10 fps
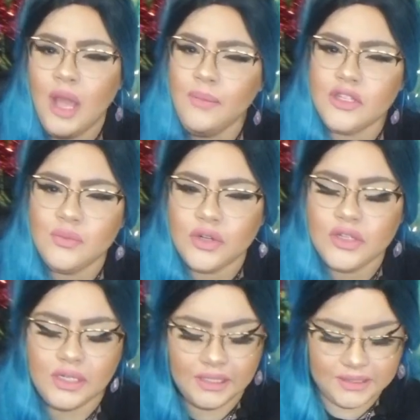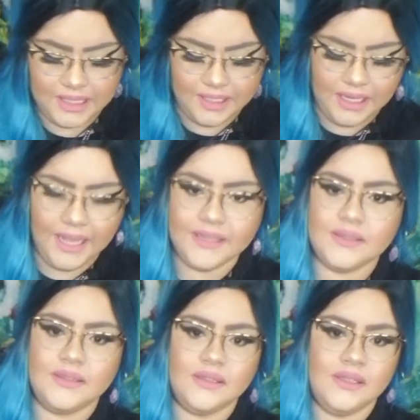How much more are you gonna take, guys?
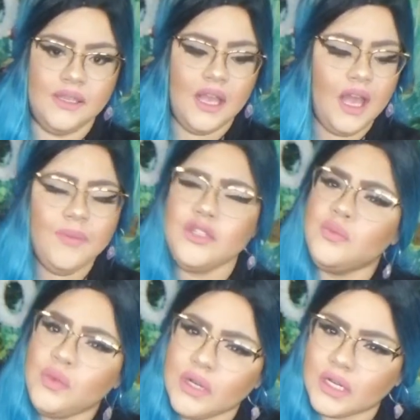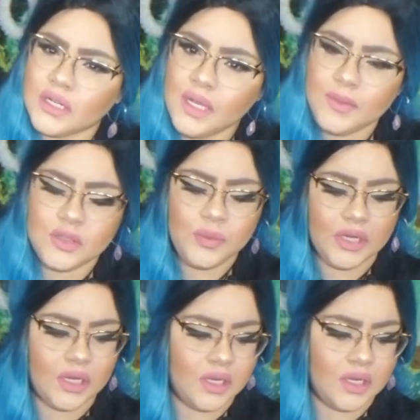How much more? How much more?